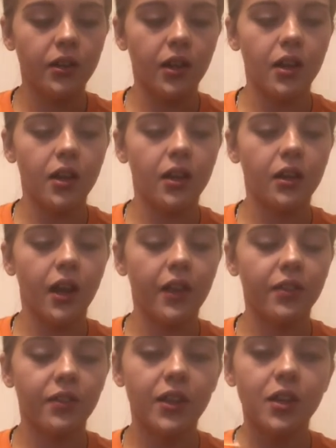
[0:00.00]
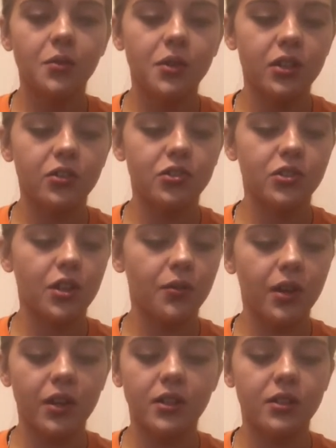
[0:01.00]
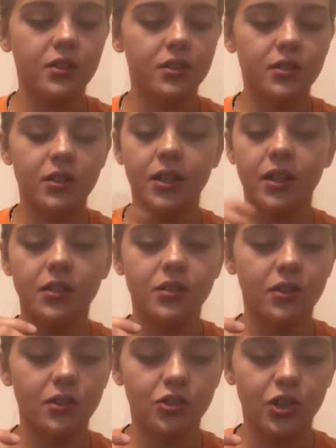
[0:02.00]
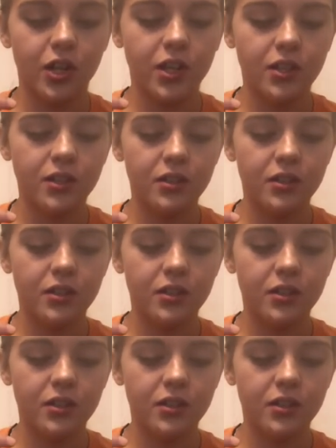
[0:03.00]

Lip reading: and I think we need to just go ahead and dig into the shade.